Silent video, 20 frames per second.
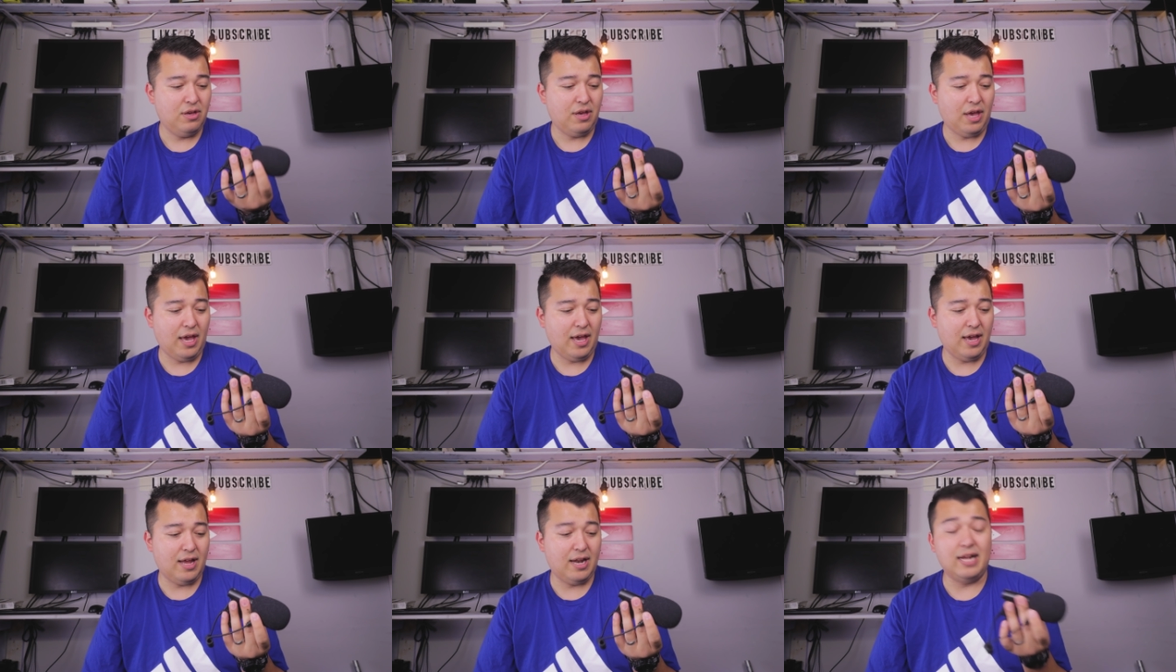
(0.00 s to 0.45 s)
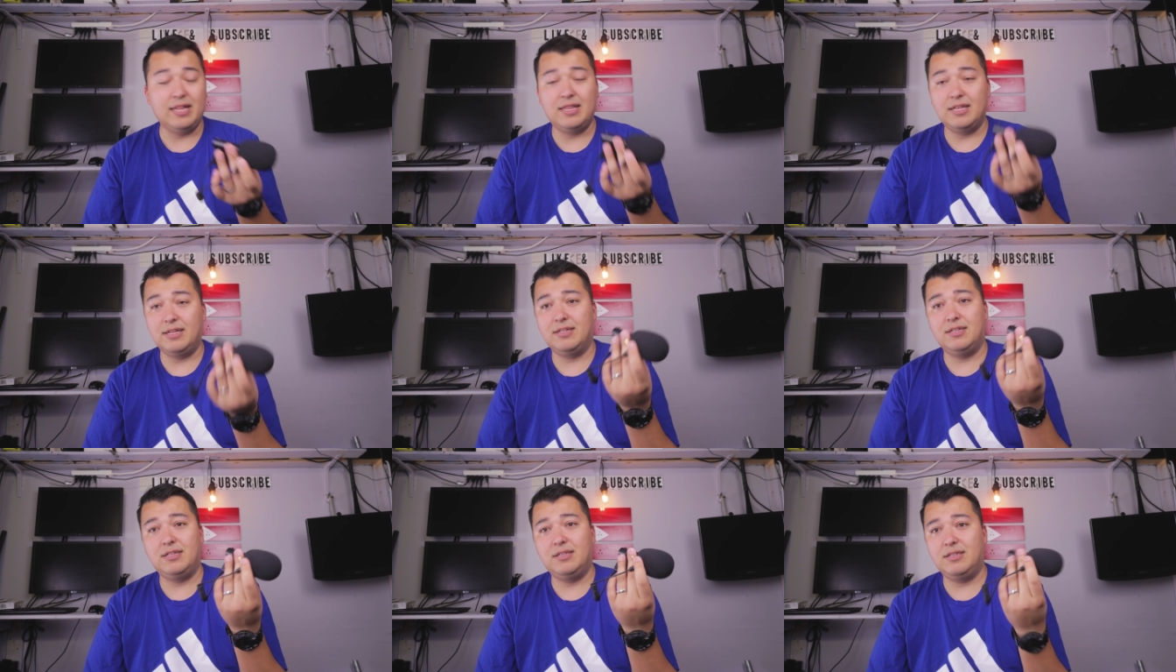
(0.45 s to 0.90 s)
And I
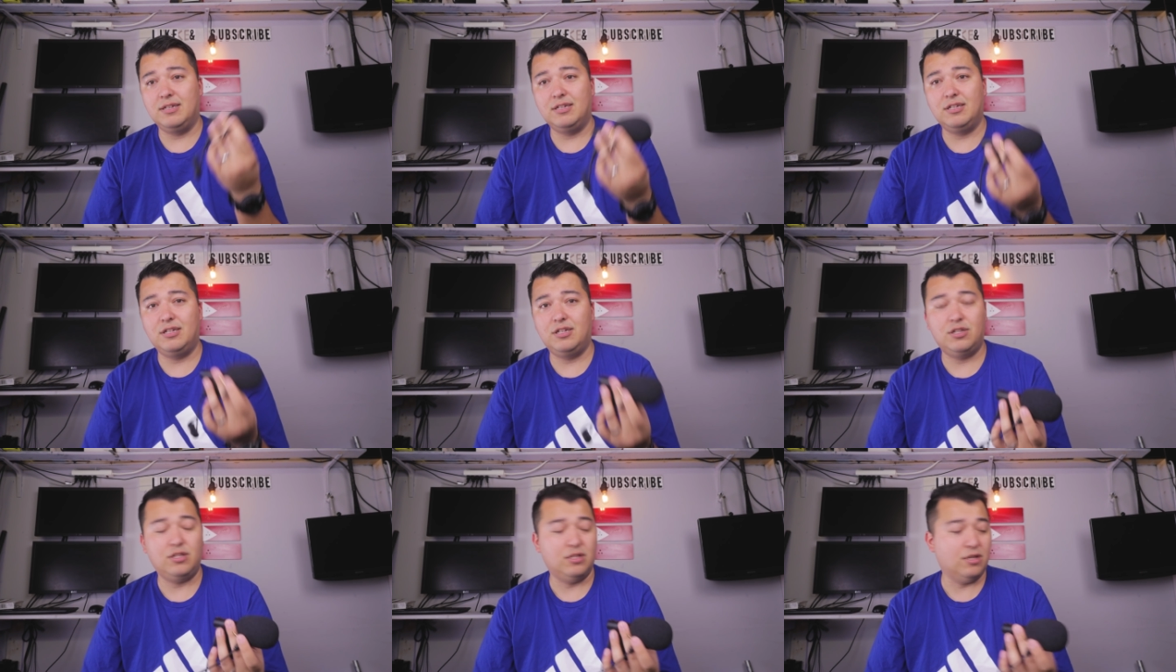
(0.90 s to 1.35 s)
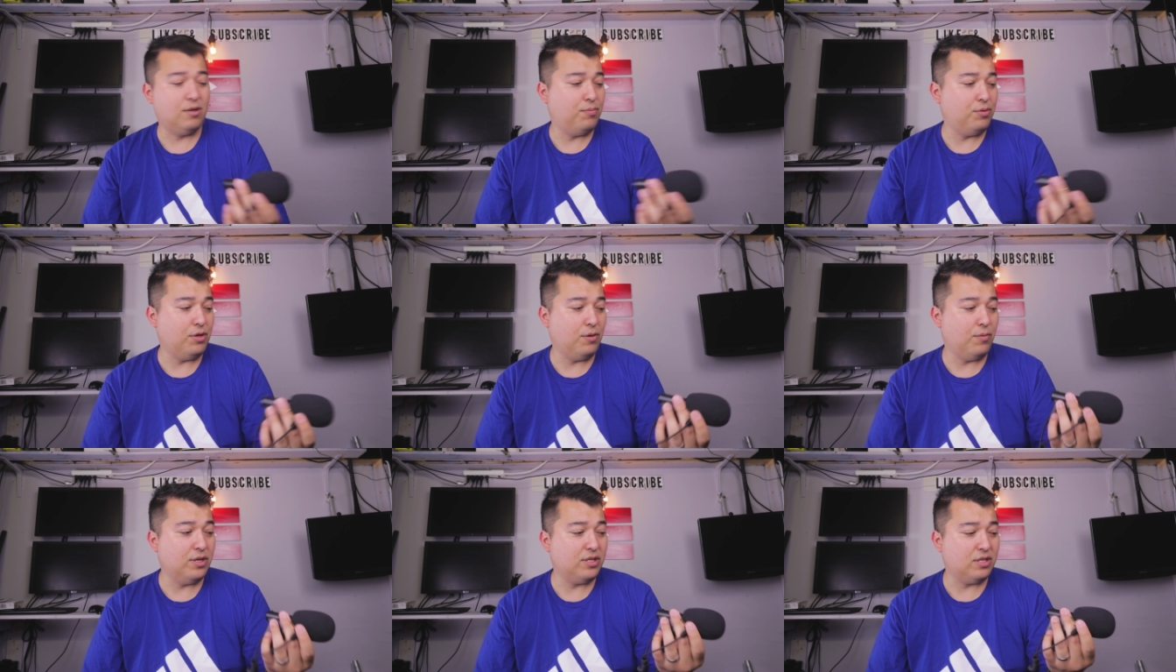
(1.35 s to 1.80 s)
think this thing is just a
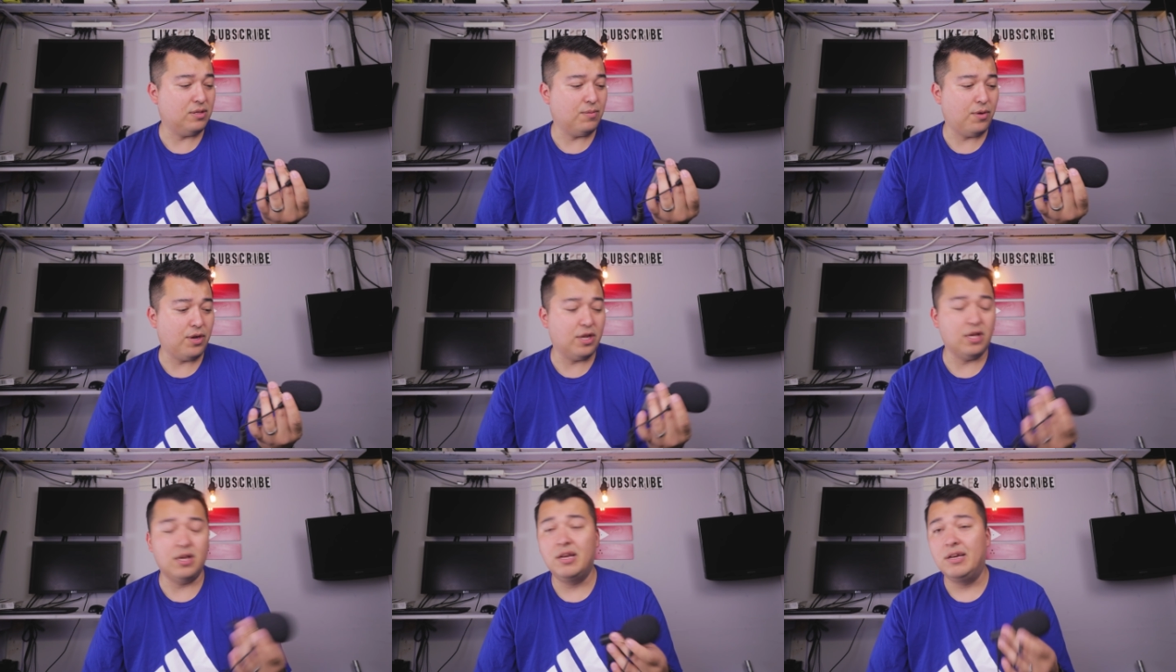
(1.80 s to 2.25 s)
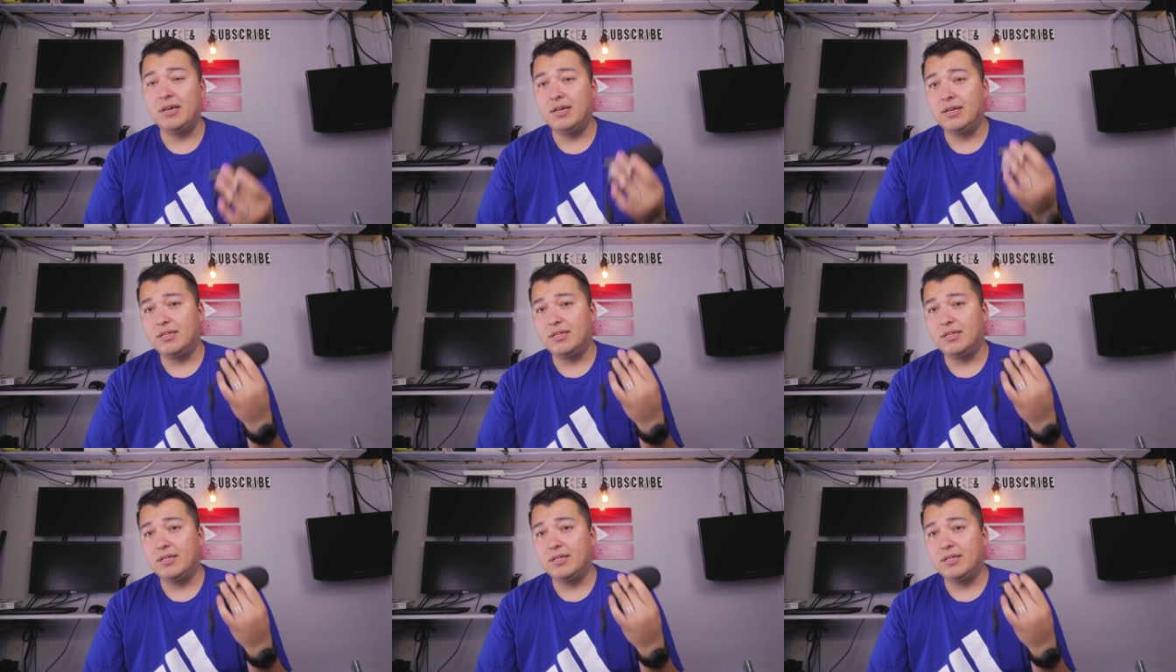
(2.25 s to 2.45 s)
complete waste of money.